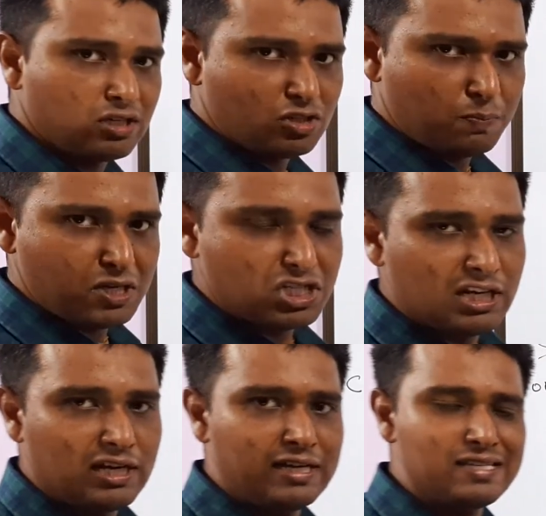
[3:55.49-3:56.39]

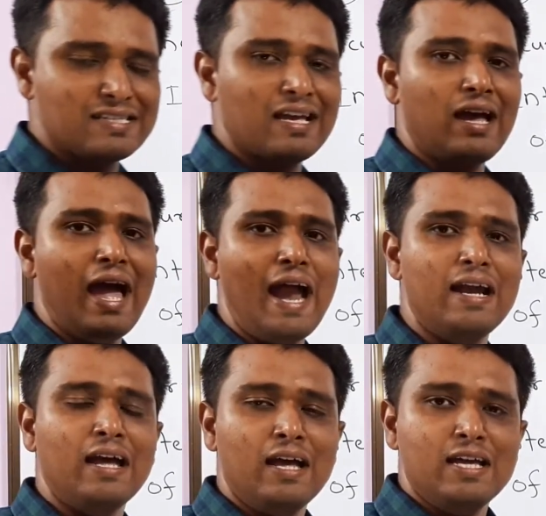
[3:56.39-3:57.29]
especially disk and
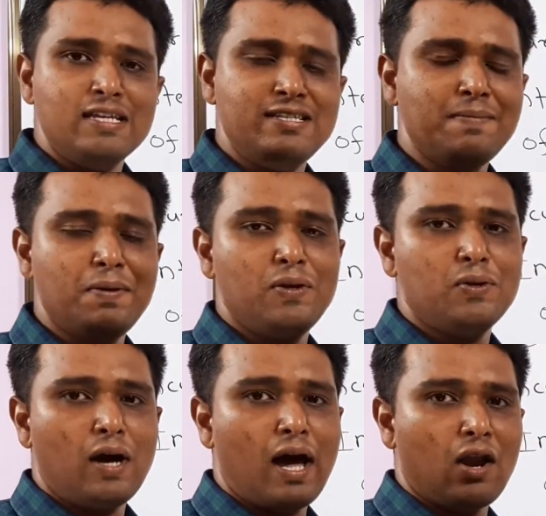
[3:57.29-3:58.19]
CPU,
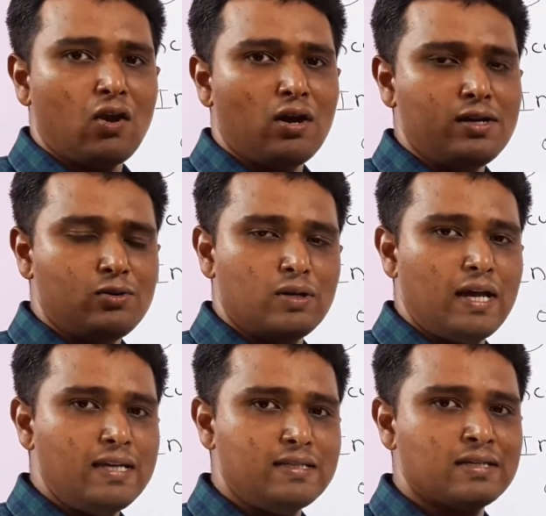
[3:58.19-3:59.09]
are not
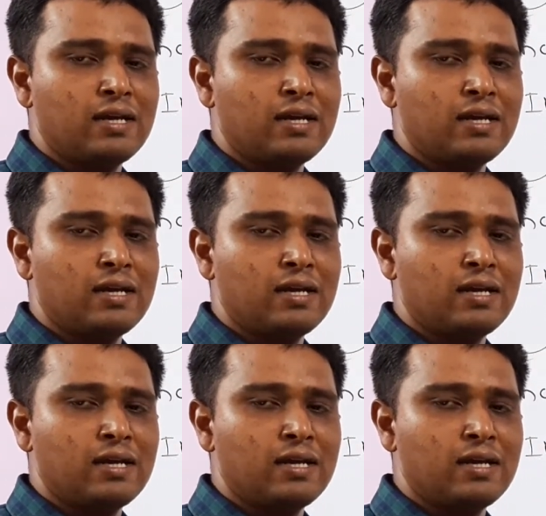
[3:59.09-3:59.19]
utilized